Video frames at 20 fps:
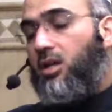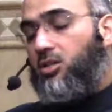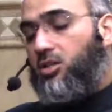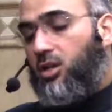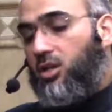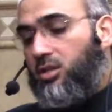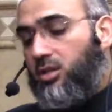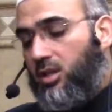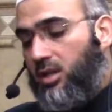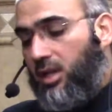
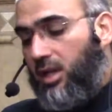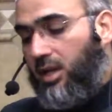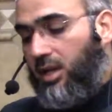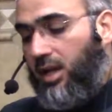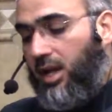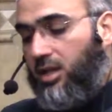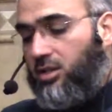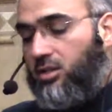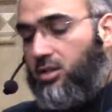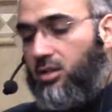Children and
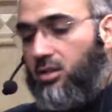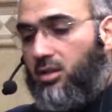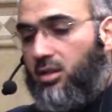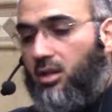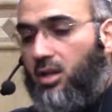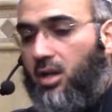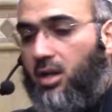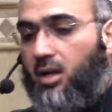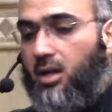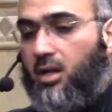grandchildren
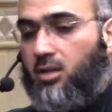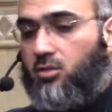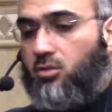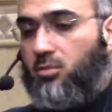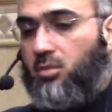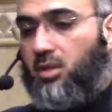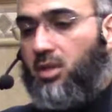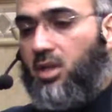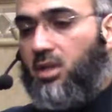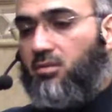are not to
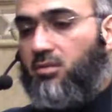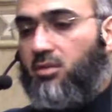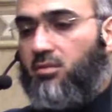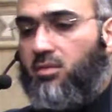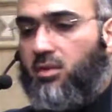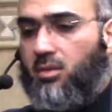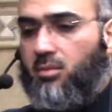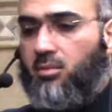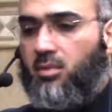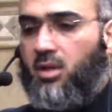be given
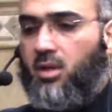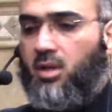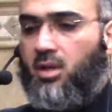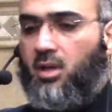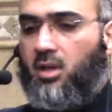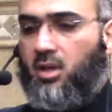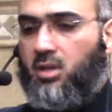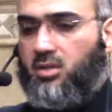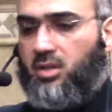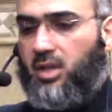from
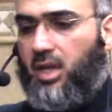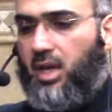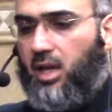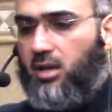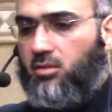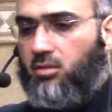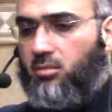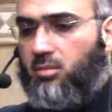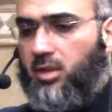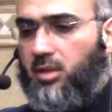zakat
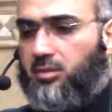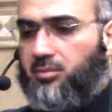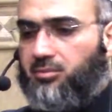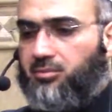al-mal.